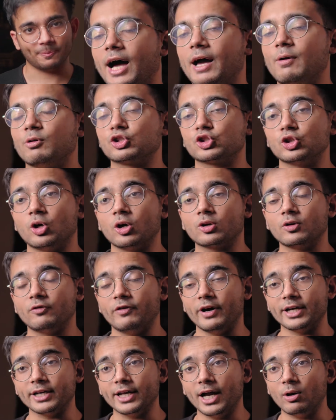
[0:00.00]
I was shocked to
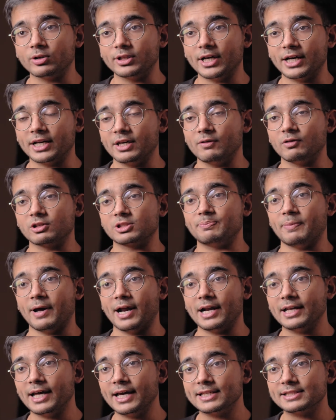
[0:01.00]
find out that he was
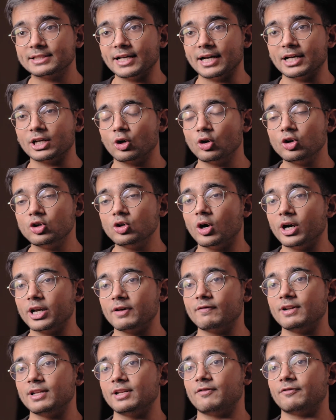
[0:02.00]
paralyzed and could not
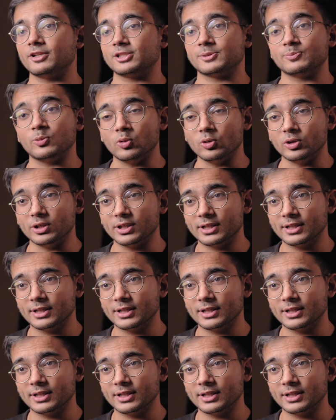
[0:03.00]
even lift a spoon.